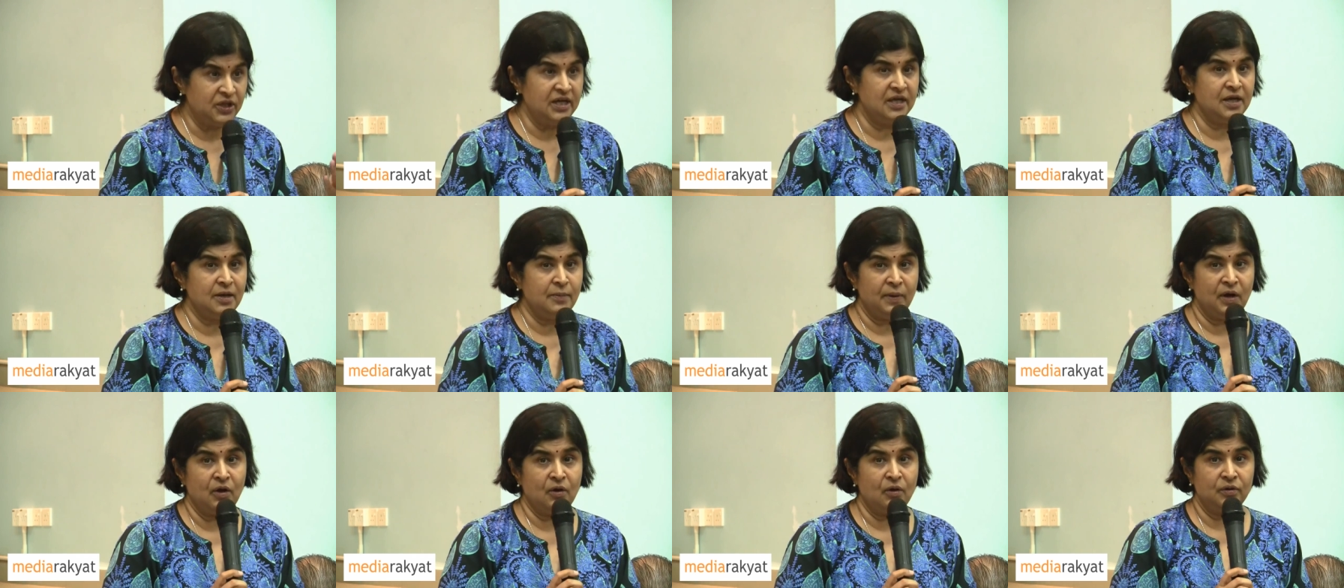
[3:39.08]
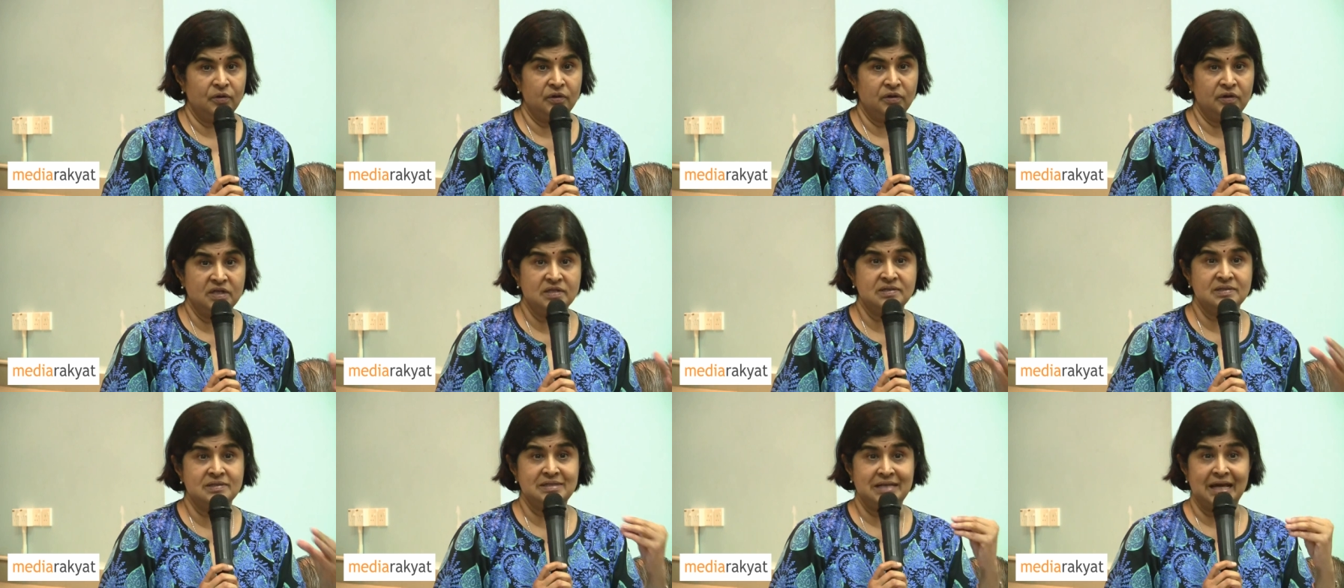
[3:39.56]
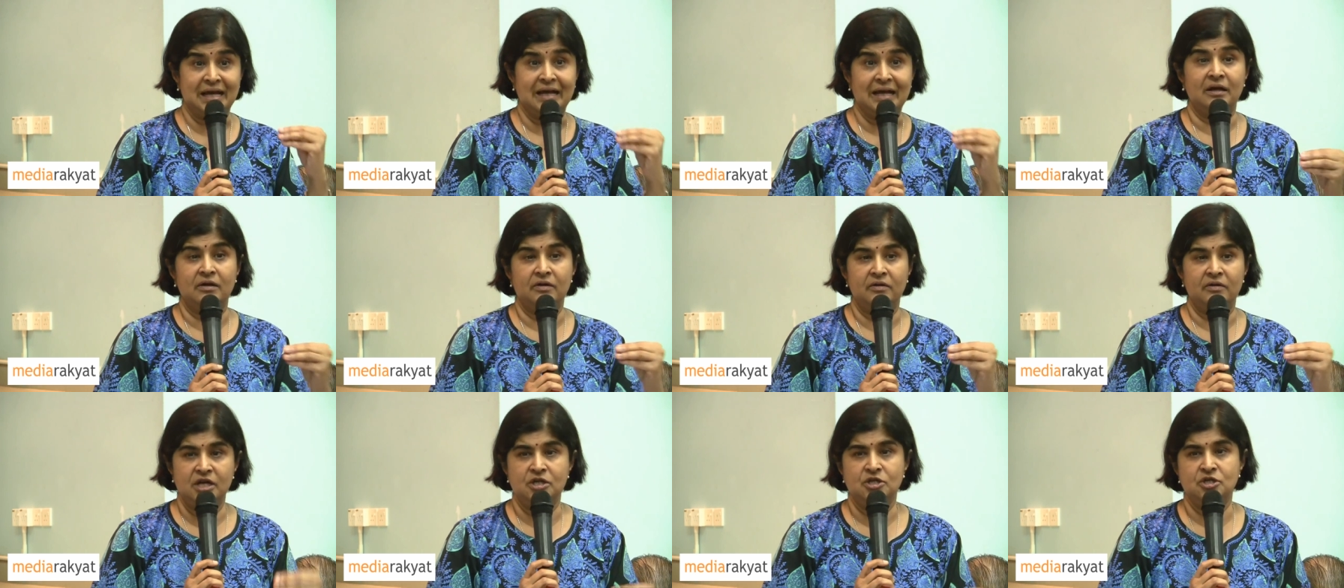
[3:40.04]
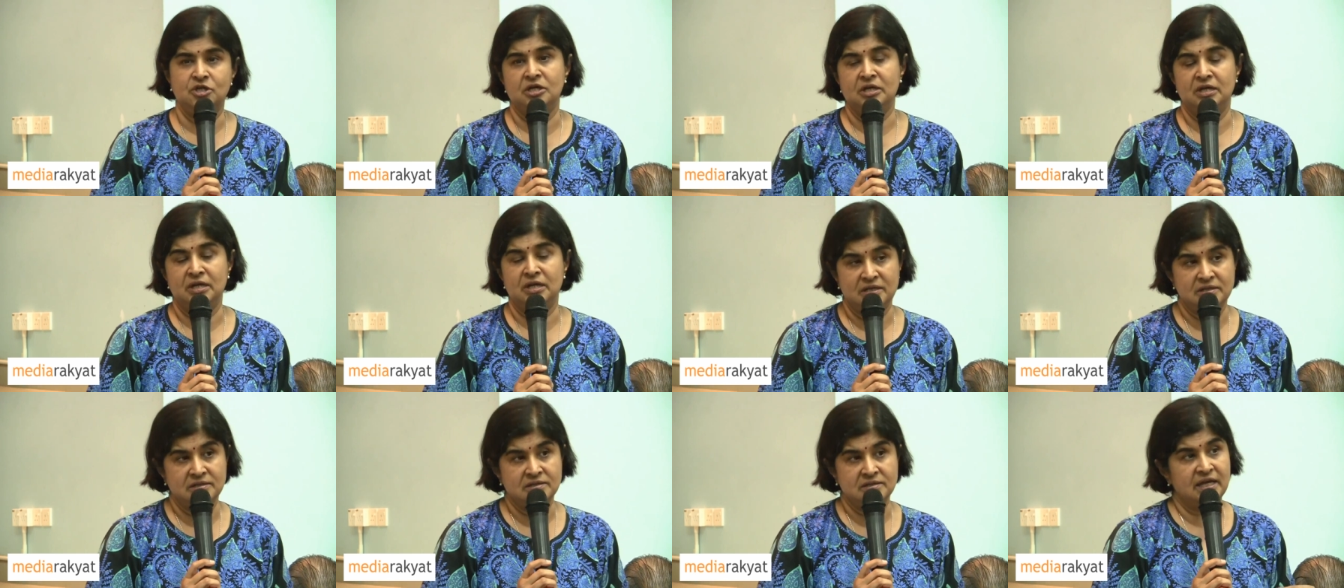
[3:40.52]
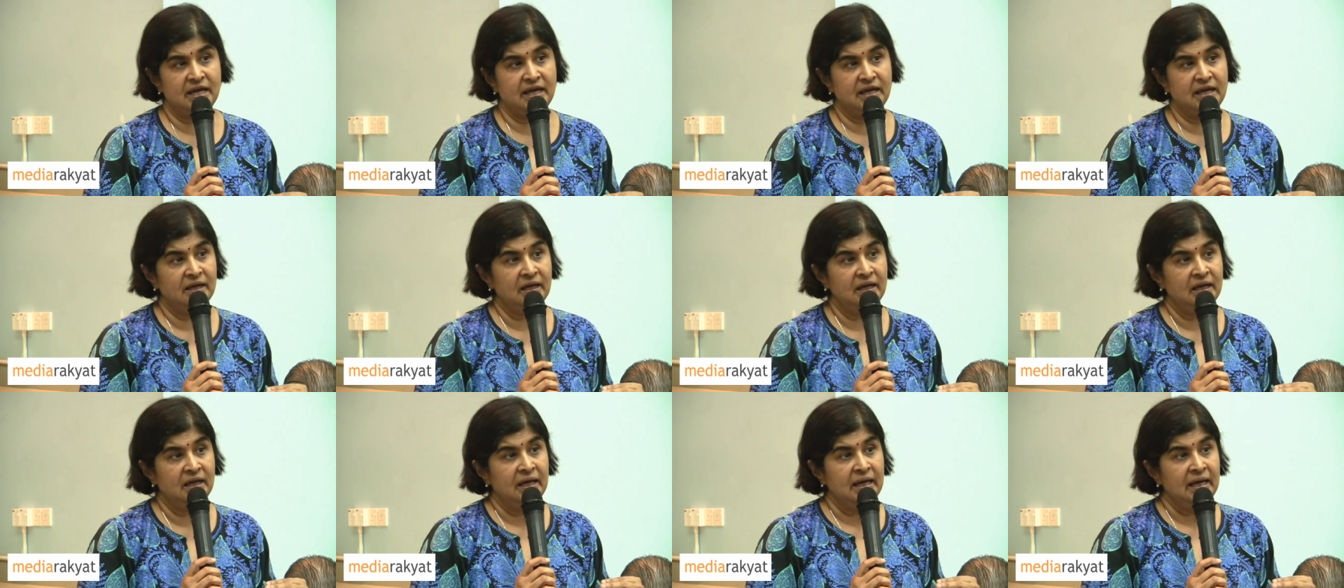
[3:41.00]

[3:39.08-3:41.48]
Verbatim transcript: thing about this declaration is that